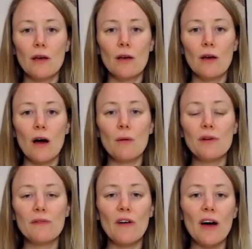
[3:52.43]
I would
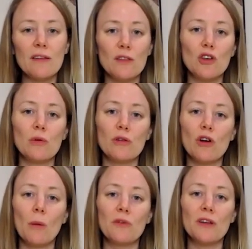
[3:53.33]
advise that you
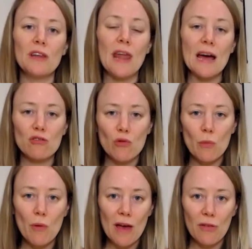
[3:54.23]
adopt a natural
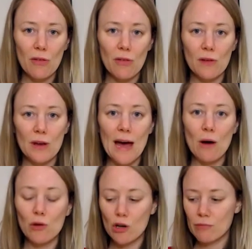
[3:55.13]
breath now.
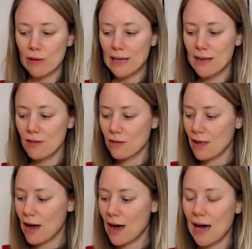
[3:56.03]
You can release
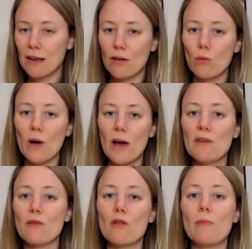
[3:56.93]
that hand away
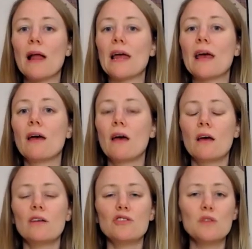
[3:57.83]
from the belly.
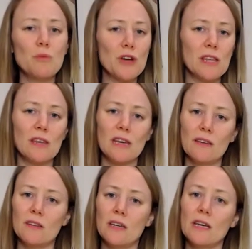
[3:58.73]
Just breathe easy.